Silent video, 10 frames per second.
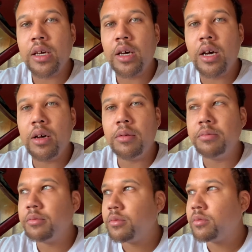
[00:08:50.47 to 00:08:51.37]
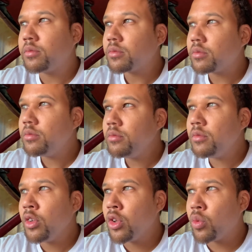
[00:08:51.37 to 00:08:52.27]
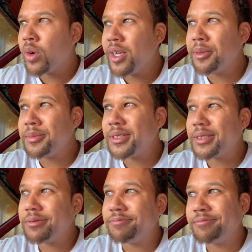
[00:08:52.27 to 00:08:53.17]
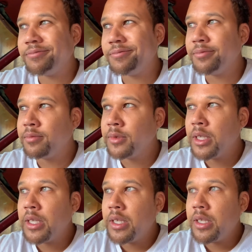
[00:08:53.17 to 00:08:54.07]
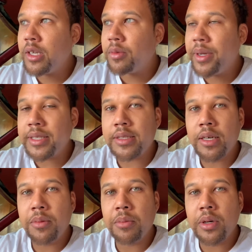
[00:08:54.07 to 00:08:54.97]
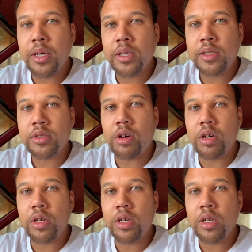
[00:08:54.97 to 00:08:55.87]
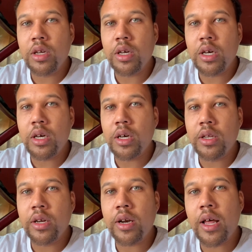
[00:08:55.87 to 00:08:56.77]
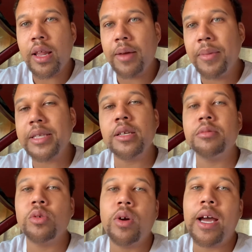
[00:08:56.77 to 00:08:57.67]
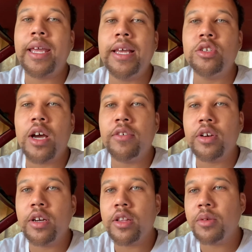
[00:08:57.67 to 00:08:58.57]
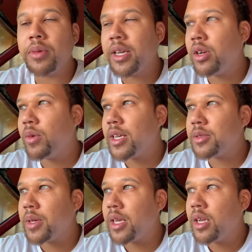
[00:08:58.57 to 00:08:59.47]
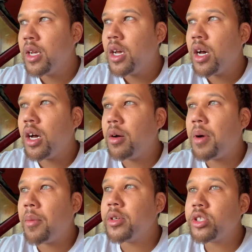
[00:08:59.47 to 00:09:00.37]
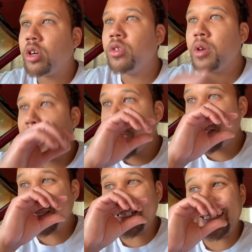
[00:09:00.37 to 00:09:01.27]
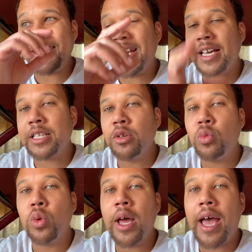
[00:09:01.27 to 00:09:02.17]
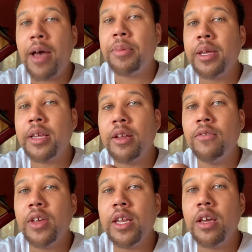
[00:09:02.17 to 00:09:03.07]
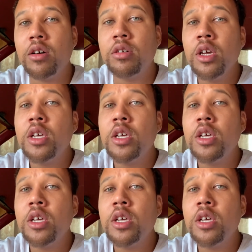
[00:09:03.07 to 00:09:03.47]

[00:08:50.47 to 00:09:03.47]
The rims, they're messed up, but it's all good. They're not like messed up to where I can't drive it or nothing. But anyways, man, I'm gonna show you guys exactly what happened in the video.